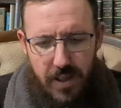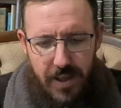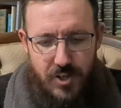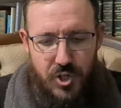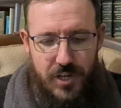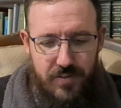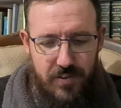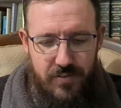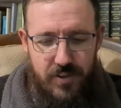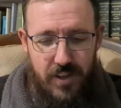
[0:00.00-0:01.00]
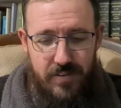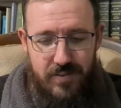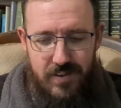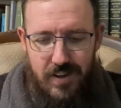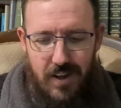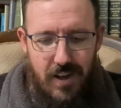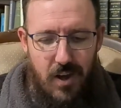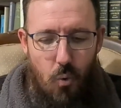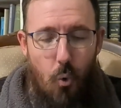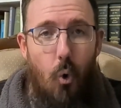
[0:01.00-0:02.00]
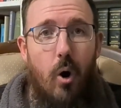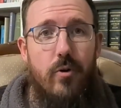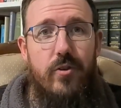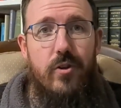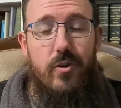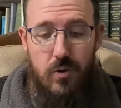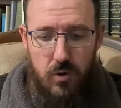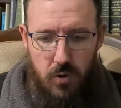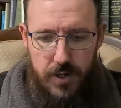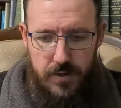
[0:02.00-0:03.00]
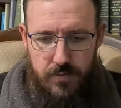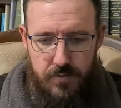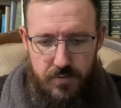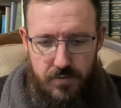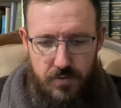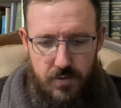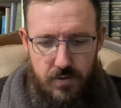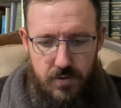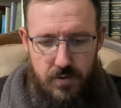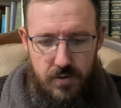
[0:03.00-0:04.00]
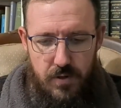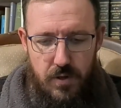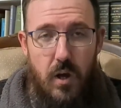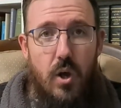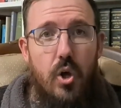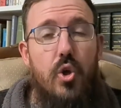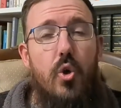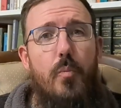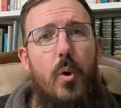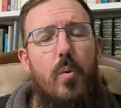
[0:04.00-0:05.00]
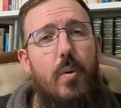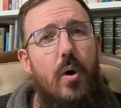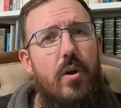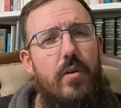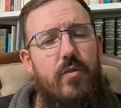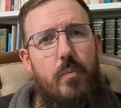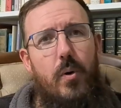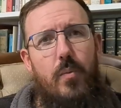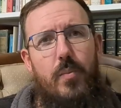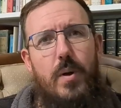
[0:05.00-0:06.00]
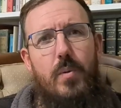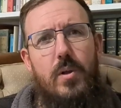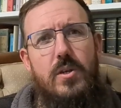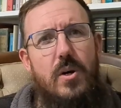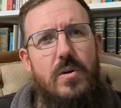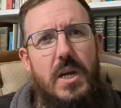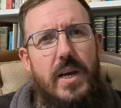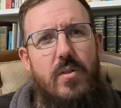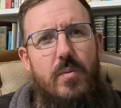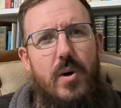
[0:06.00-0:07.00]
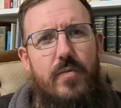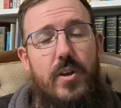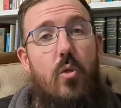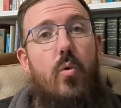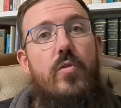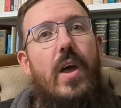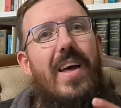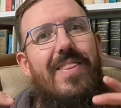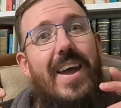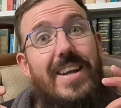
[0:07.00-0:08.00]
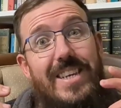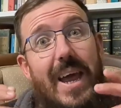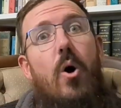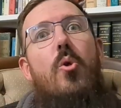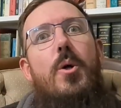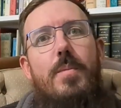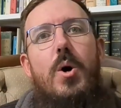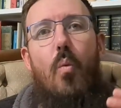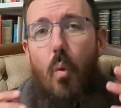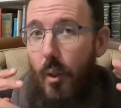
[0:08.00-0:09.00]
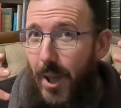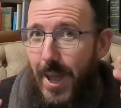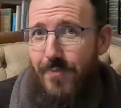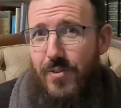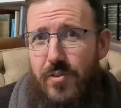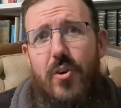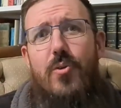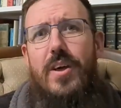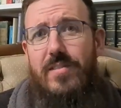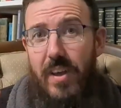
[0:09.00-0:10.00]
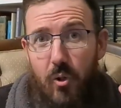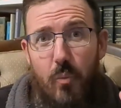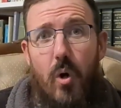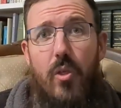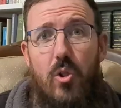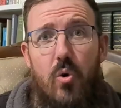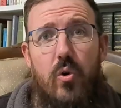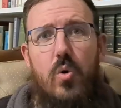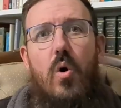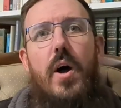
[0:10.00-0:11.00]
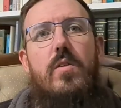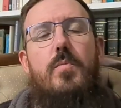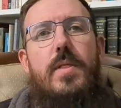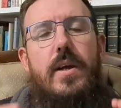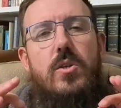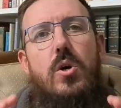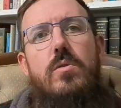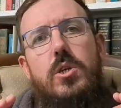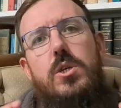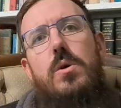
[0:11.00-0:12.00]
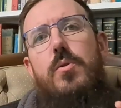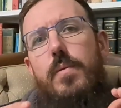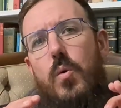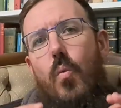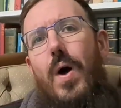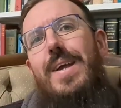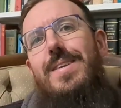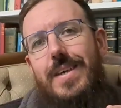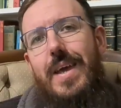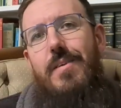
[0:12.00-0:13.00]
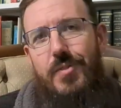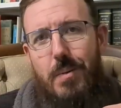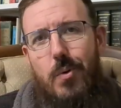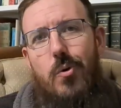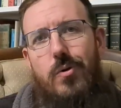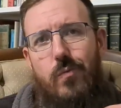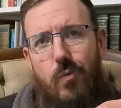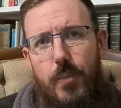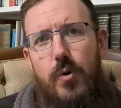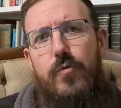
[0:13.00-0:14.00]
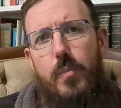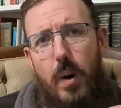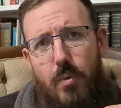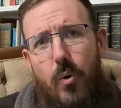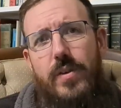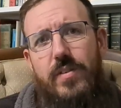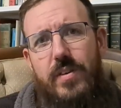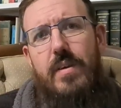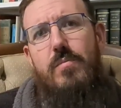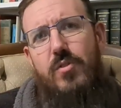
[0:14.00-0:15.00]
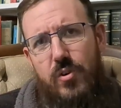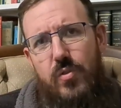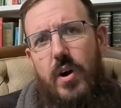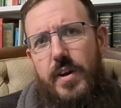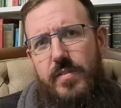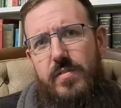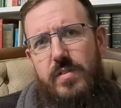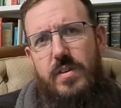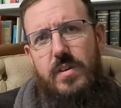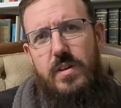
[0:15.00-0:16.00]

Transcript: And Jesus says, Woe to you, lawyers! You put burdens upon people and don't take them off. In other words, they tell them what they have to do, they tell them what the law requires, but they don't show them the way to have their burden removed by pointing them to Christ.